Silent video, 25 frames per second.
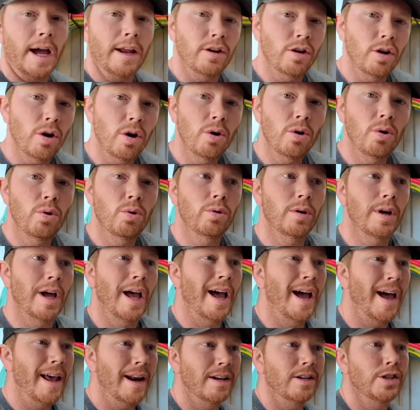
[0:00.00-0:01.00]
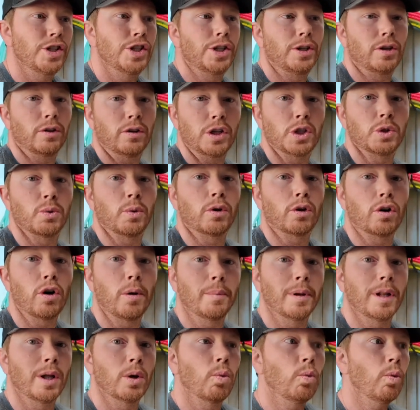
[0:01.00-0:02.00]
know how to generally swing a
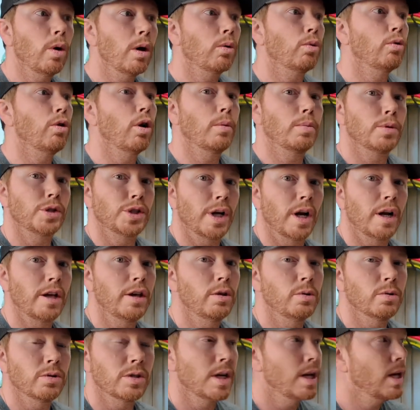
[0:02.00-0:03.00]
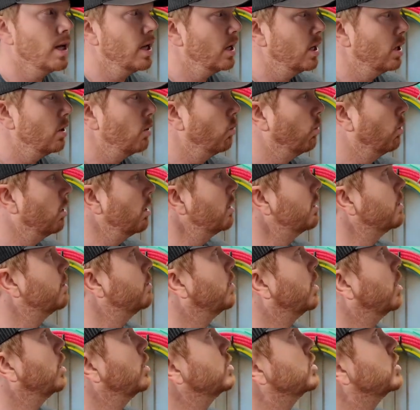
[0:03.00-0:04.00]
rope, but like, what rope should I use? One of the
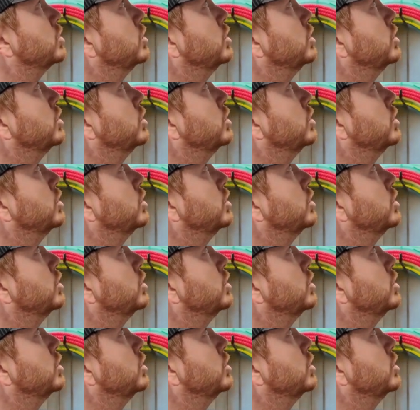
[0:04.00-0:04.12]
most